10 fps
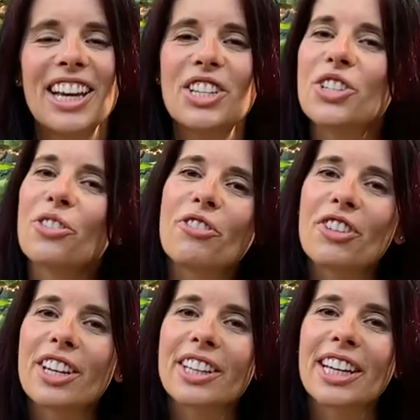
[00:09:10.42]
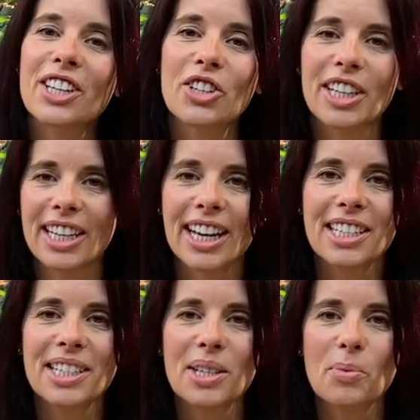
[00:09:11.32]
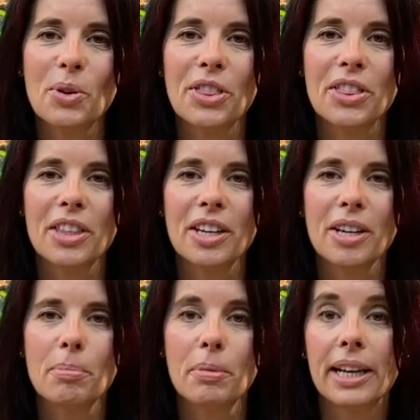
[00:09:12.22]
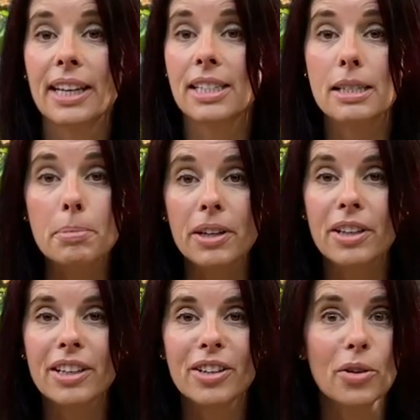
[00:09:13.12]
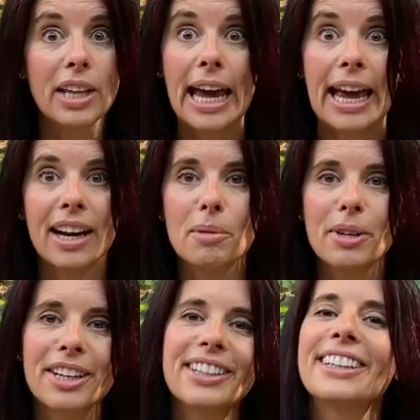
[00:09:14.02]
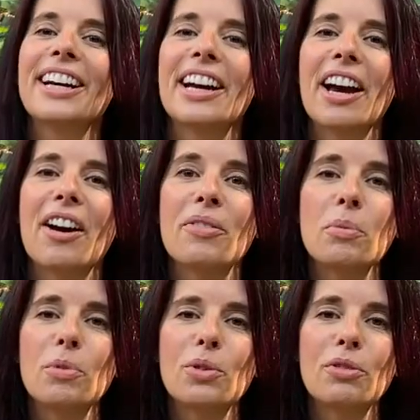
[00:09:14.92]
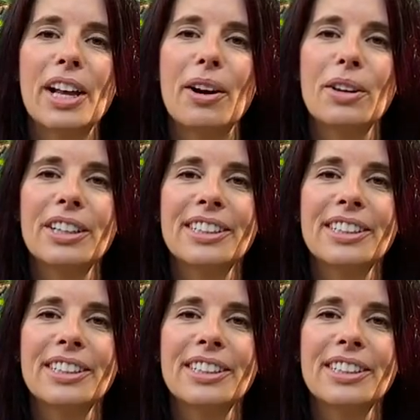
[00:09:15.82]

Did you feel like you connected with the plant spirit or the anima of the moonflower?